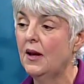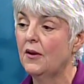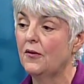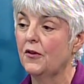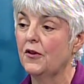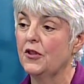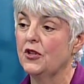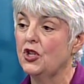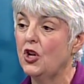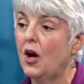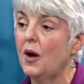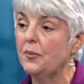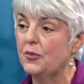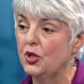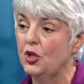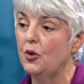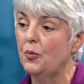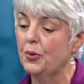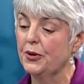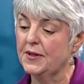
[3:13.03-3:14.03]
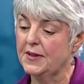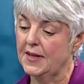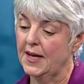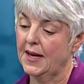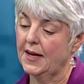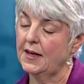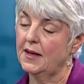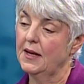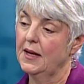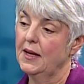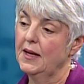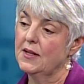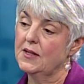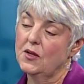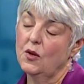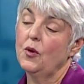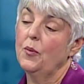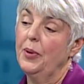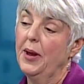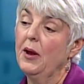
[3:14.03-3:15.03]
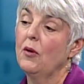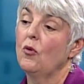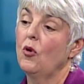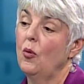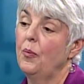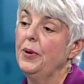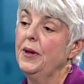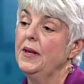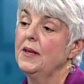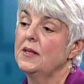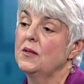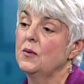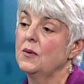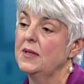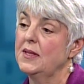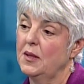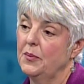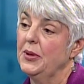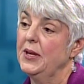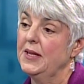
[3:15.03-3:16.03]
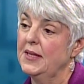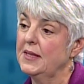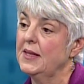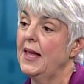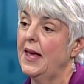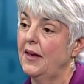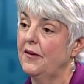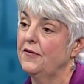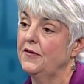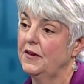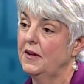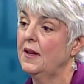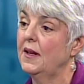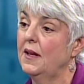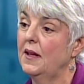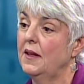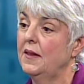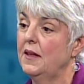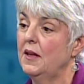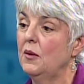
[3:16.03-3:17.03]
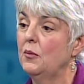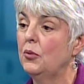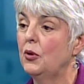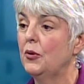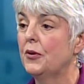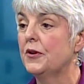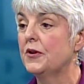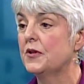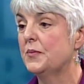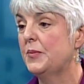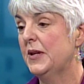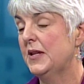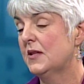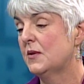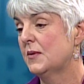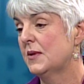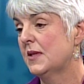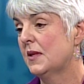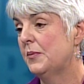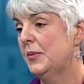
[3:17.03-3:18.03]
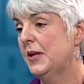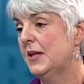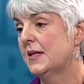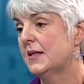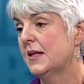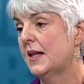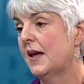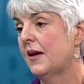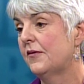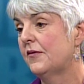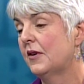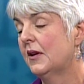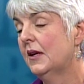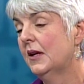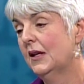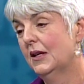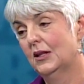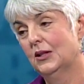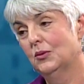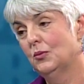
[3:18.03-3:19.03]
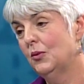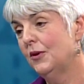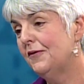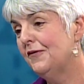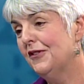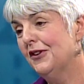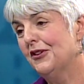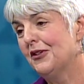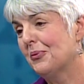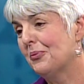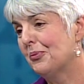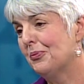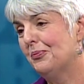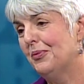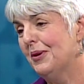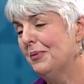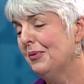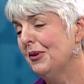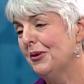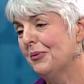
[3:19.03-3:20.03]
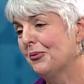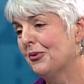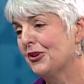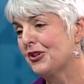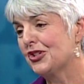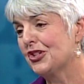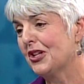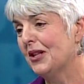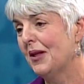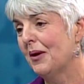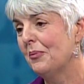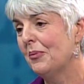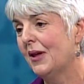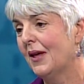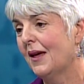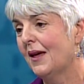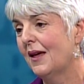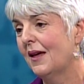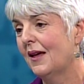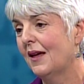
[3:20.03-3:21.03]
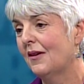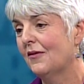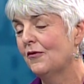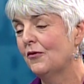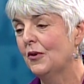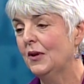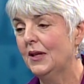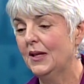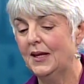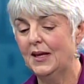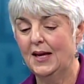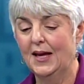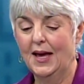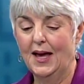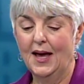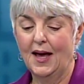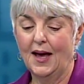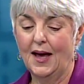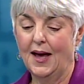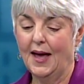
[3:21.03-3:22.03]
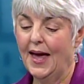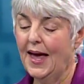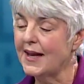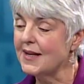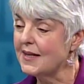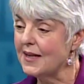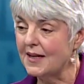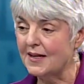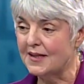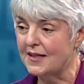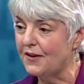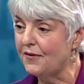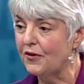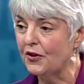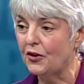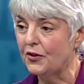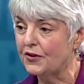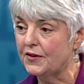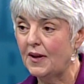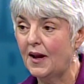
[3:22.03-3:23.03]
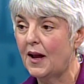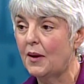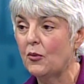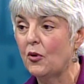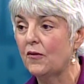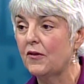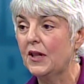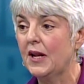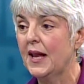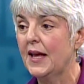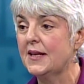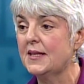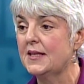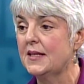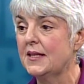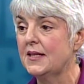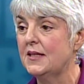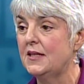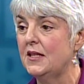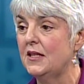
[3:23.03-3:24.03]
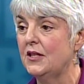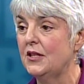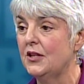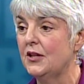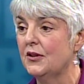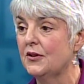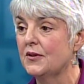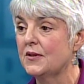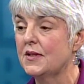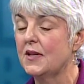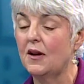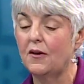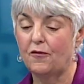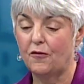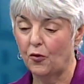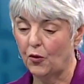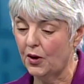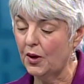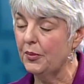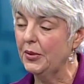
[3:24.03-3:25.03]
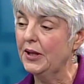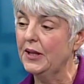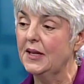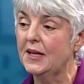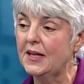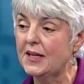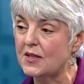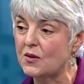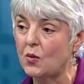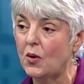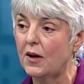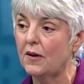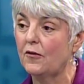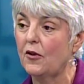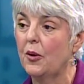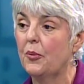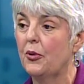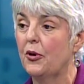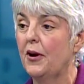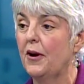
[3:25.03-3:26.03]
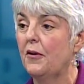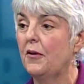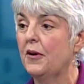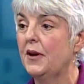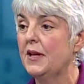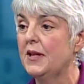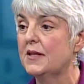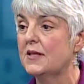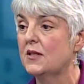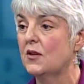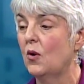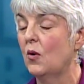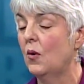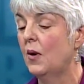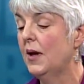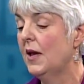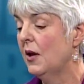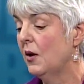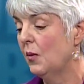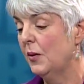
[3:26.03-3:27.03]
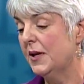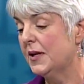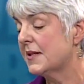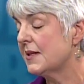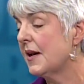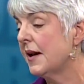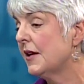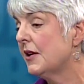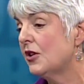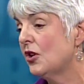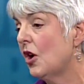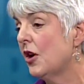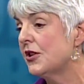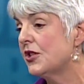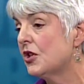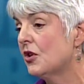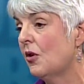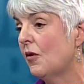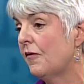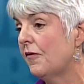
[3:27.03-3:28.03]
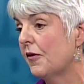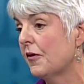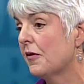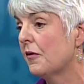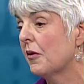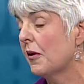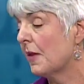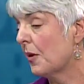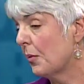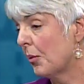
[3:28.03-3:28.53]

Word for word: for the top 2%. So the payroll piece was the piece left. The employer's piece was the piece left. We feel that people in British Columbia have really had a difficult time over the last 16 years. Affordability is one of our priorities, so we decided not to go further on the